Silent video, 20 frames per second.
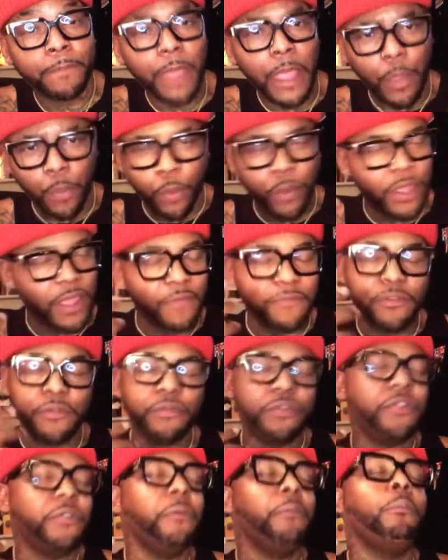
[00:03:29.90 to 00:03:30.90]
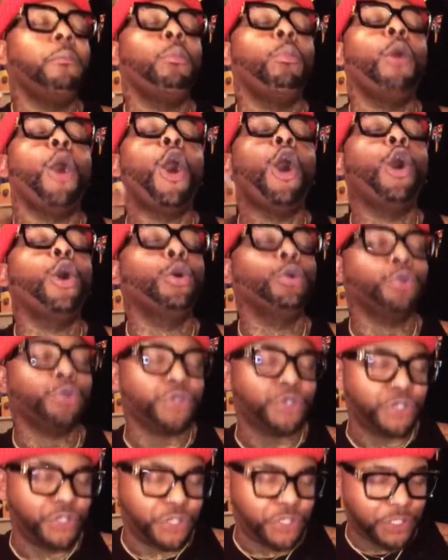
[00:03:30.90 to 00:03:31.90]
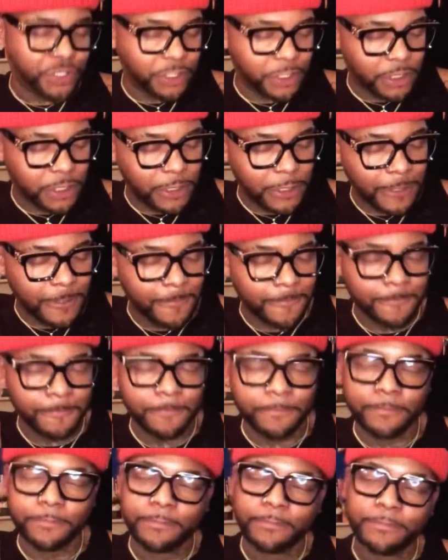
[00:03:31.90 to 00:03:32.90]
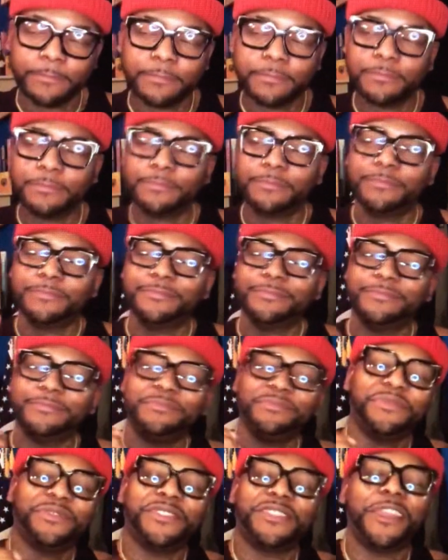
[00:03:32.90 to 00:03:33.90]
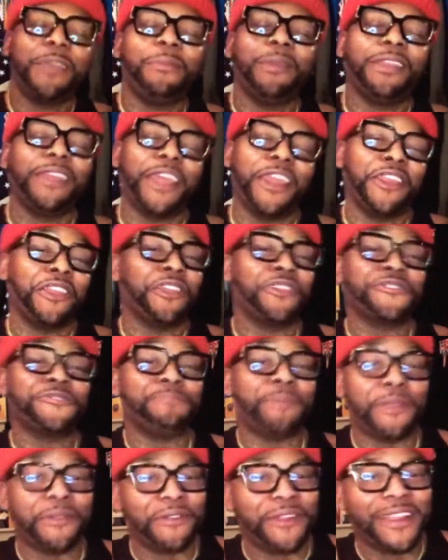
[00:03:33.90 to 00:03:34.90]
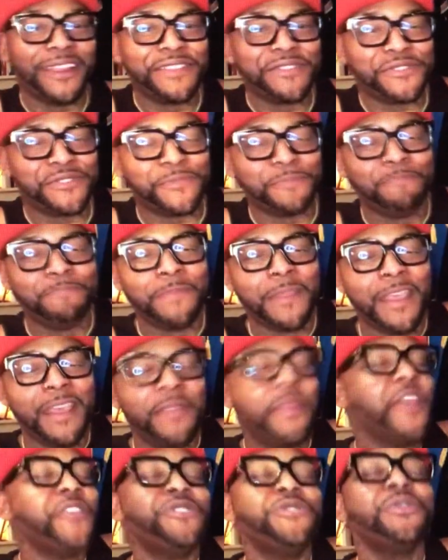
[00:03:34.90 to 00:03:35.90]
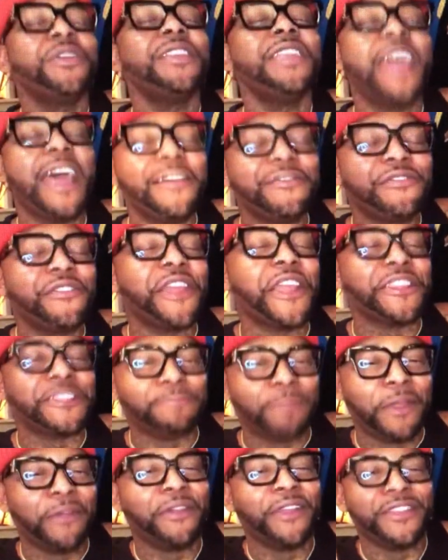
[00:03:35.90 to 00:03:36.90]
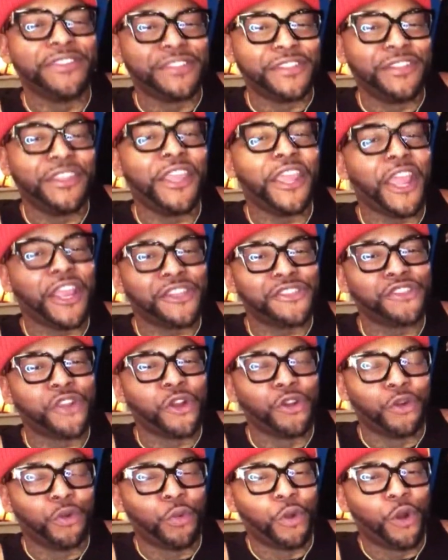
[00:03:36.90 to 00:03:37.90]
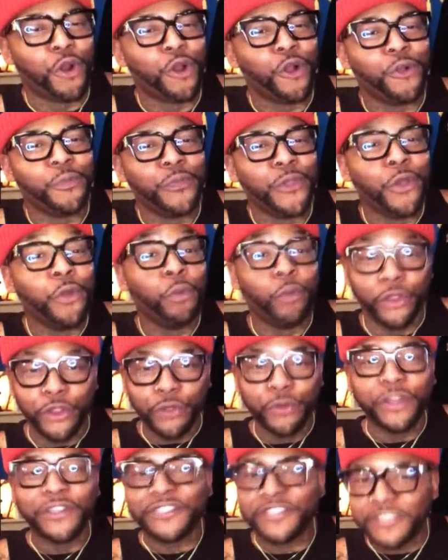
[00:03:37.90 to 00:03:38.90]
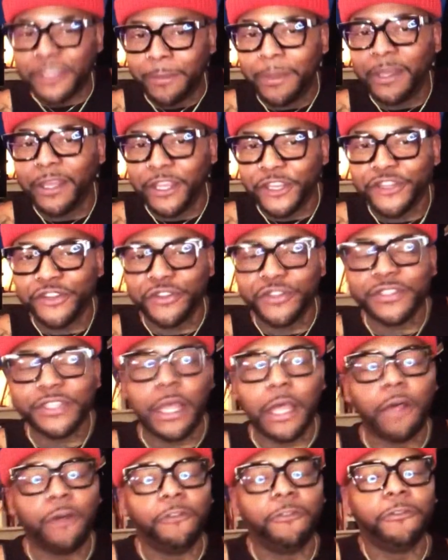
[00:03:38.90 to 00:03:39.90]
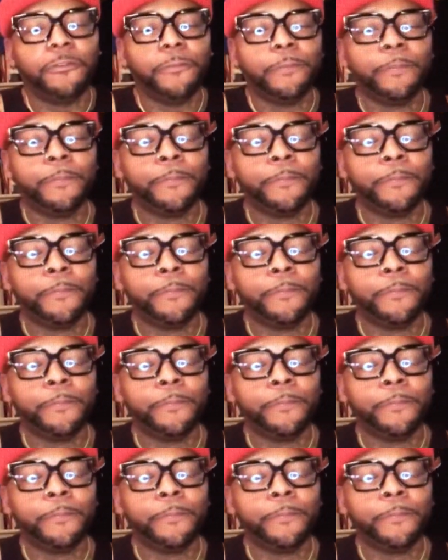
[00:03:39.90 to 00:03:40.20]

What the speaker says: It will give you the most stimulating experience that you can ever experience in the external world. When you assimilate yourself,